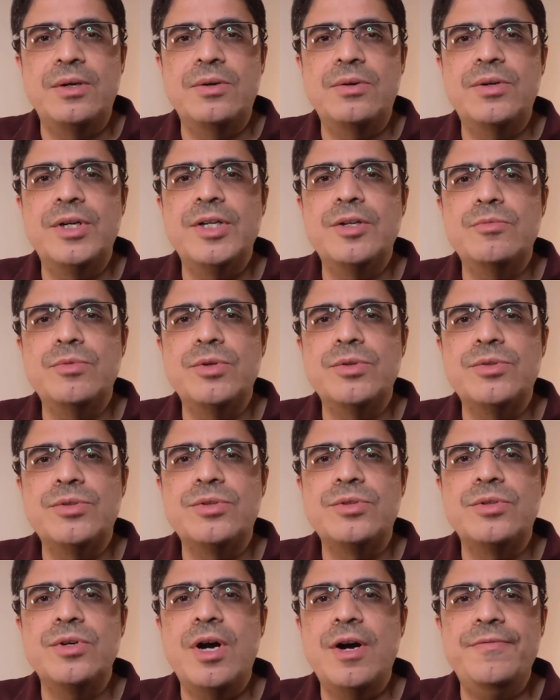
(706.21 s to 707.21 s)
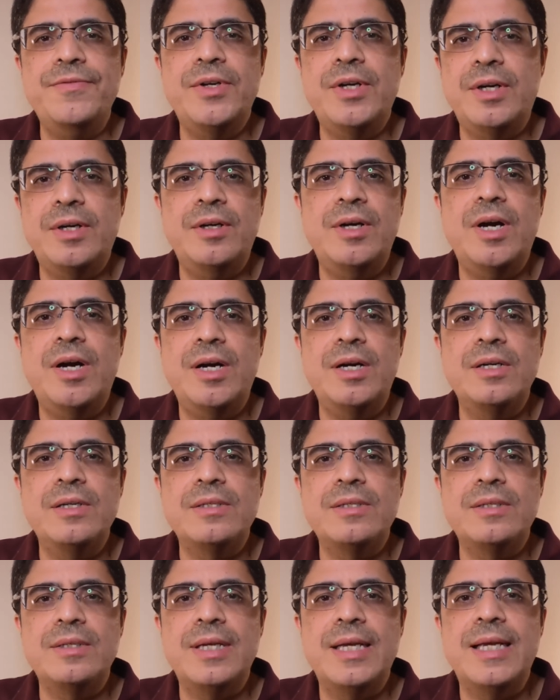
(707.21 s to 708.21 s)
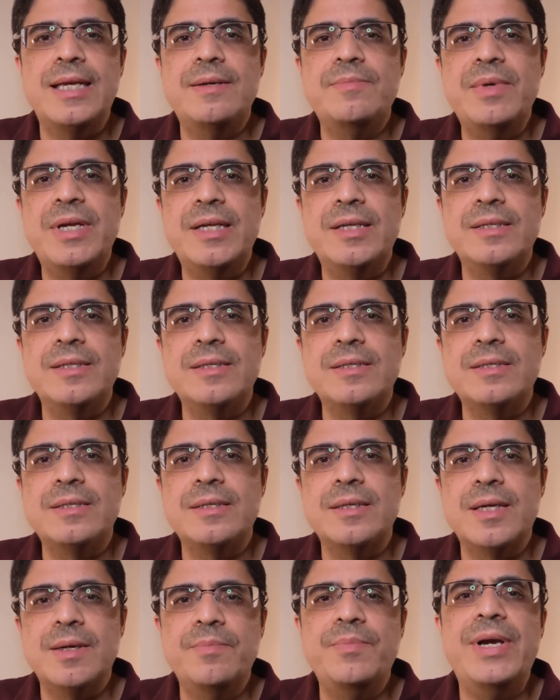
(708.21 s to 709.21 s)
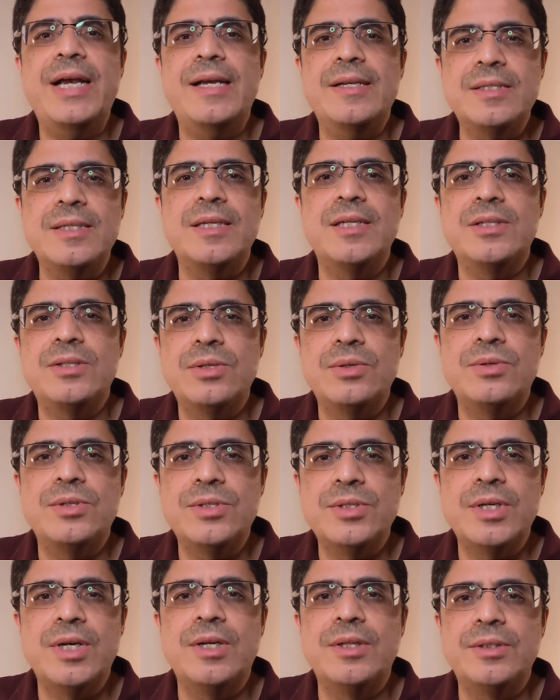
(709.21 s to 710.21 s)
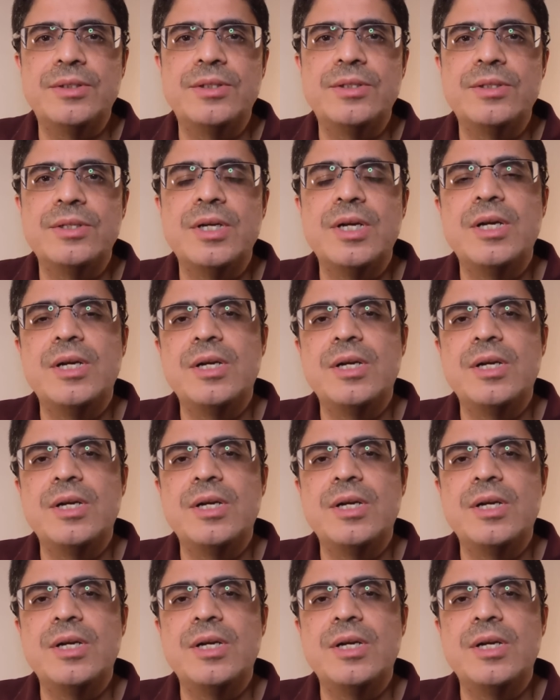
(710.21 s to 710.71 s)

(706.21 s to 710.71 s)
or it will soften our hearts and make us compassionate towards others.